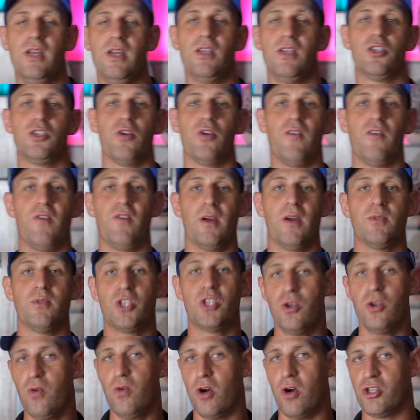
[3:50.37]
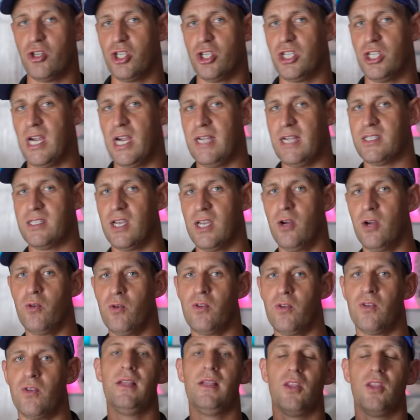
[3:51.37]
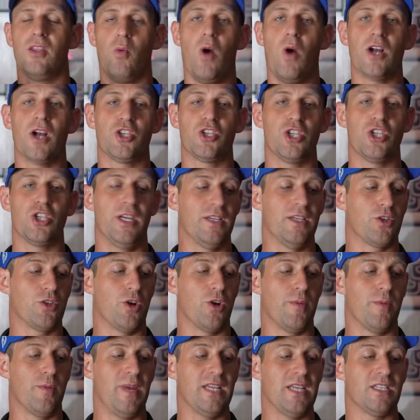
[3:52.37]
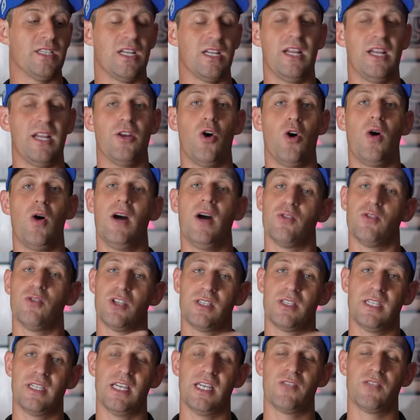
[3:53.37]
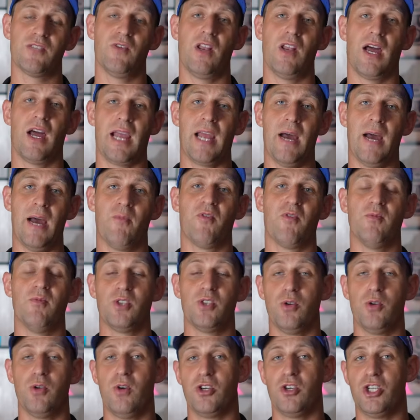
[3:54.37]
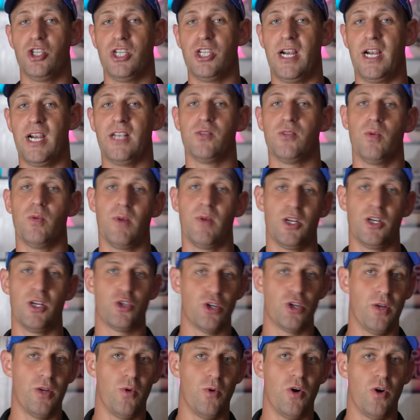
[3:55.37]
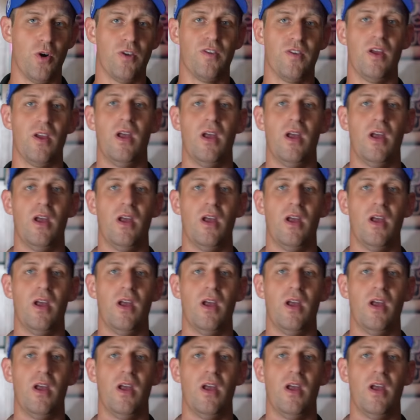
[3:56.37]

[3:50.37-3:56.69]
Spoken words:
So if I'm 200 yards out, the watch is going to basically know how successful I am from 200 yards with my 3-wood